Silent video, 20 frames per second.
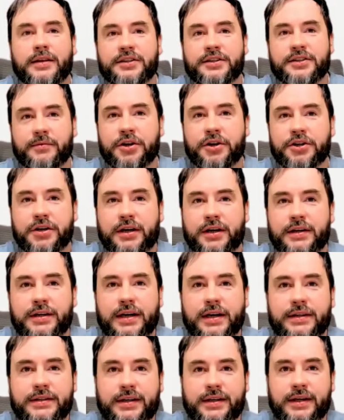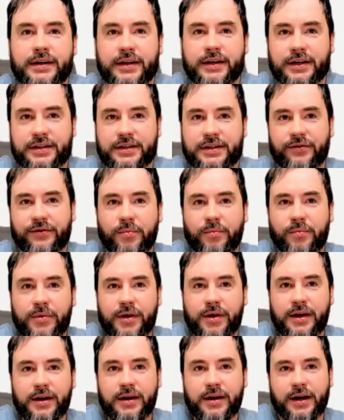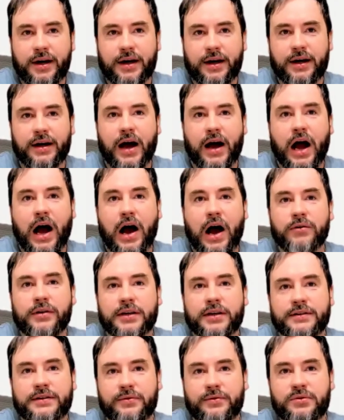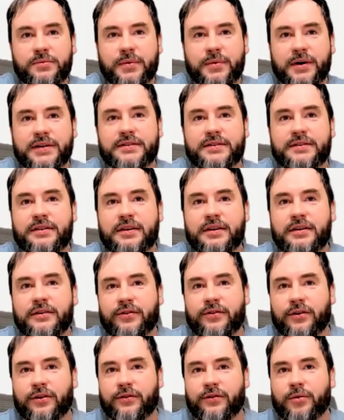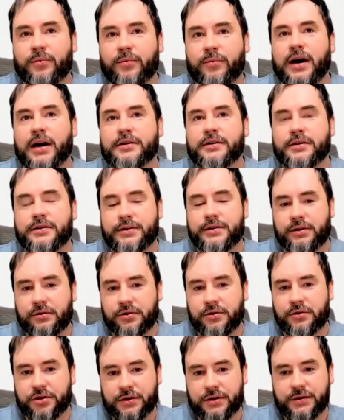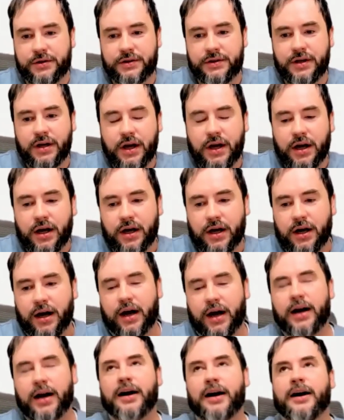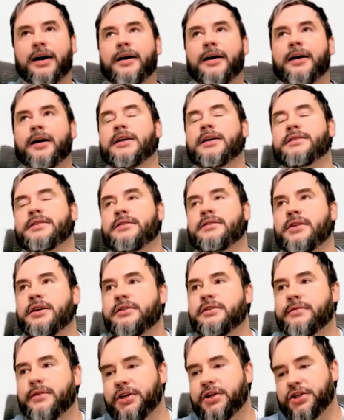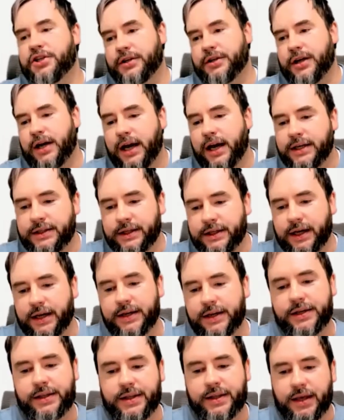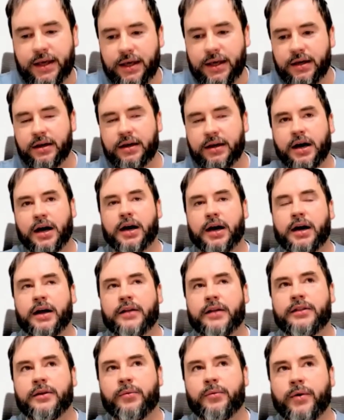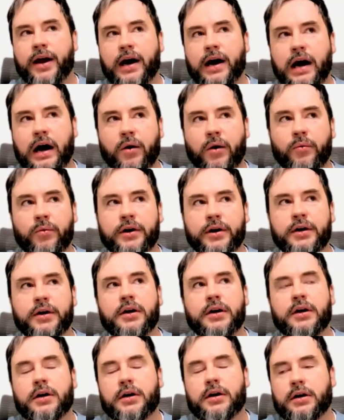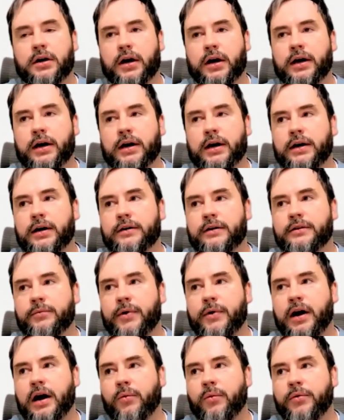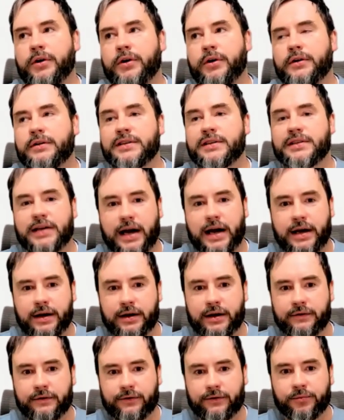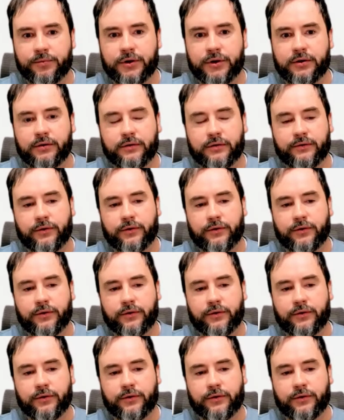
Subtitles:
next question, I think that's for me. How does FuseBase differ from other solutions? It's a great question. I think the way how we design it from the